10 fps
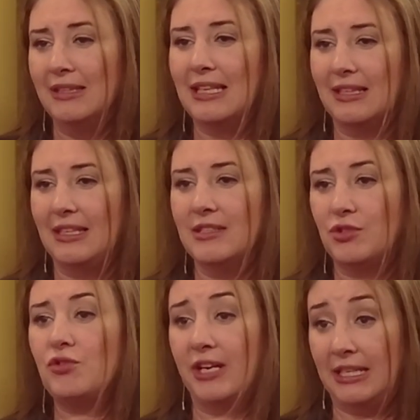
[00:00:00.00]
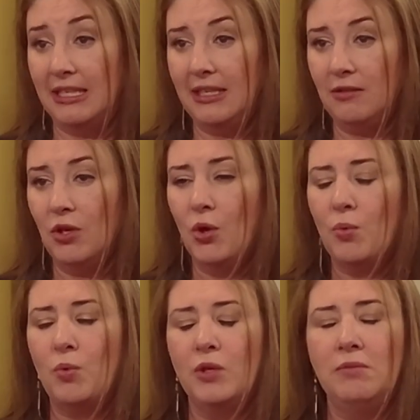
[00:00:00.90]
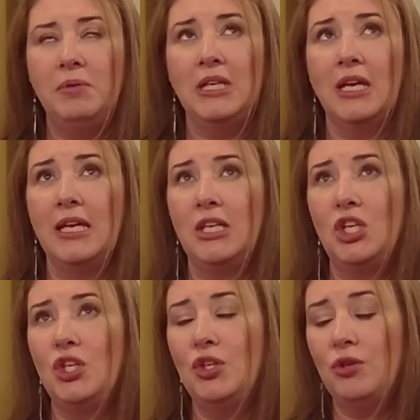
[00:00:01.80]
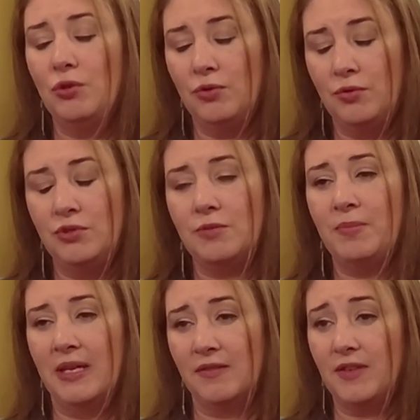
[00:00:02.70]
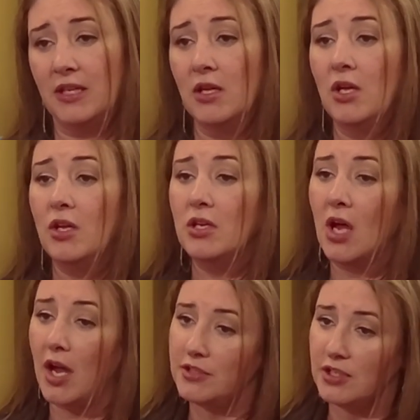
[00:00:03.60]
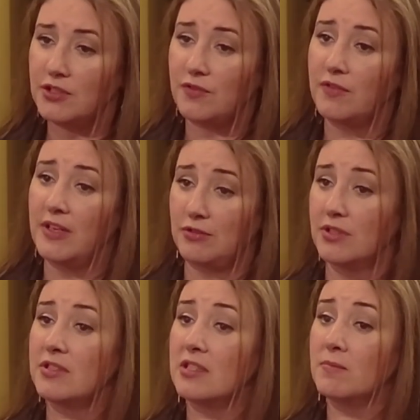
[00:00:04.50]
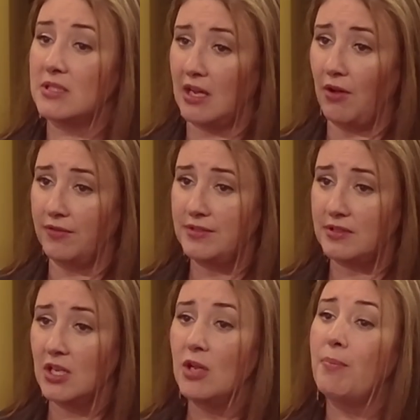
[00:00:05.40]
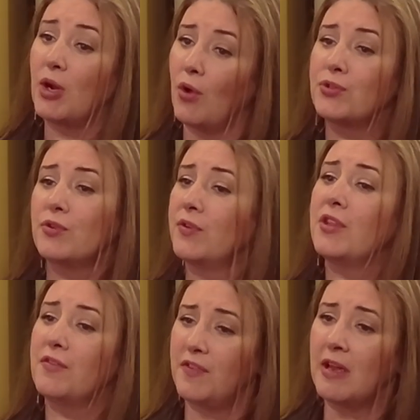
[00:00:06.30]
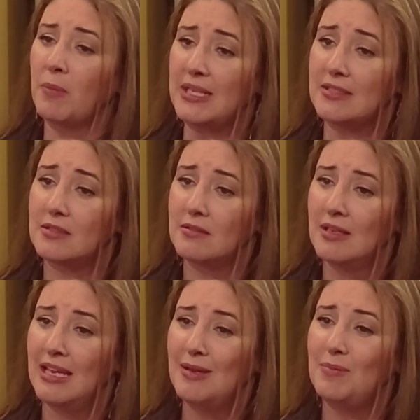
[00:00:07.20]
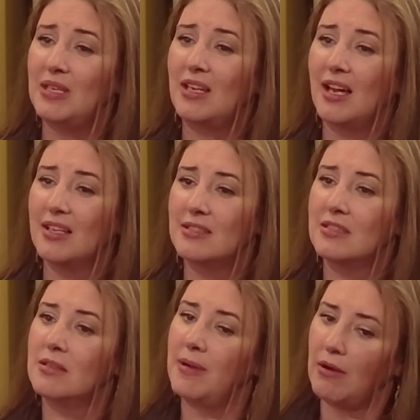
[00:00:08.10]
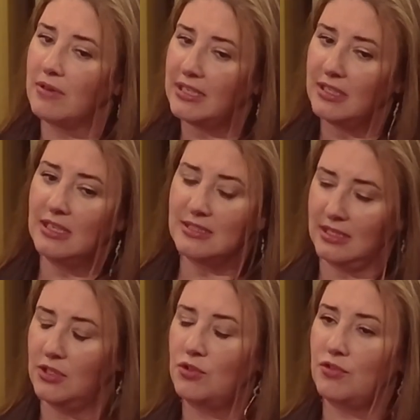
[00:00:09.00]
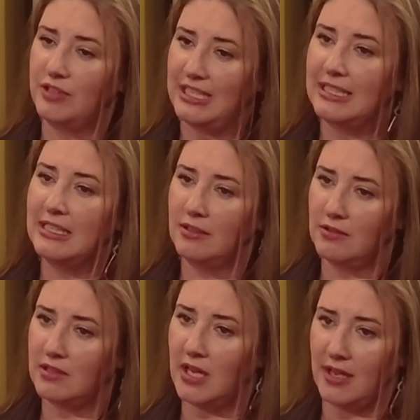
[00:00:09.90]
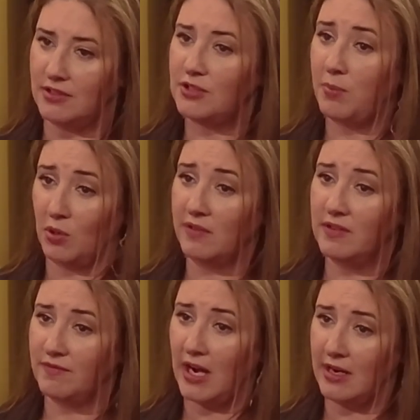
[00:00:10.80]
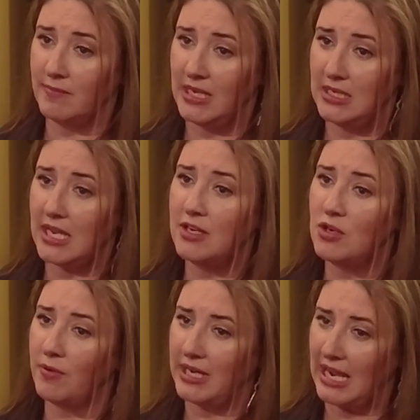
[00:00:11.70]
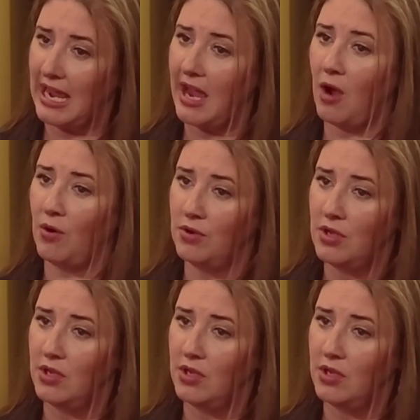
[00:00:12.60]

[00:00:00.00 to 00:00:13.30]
that this training would be a huge benefit, not just for veterans themselves, but also for their families, because it's about recognizing and creating that supportive environment and knowing how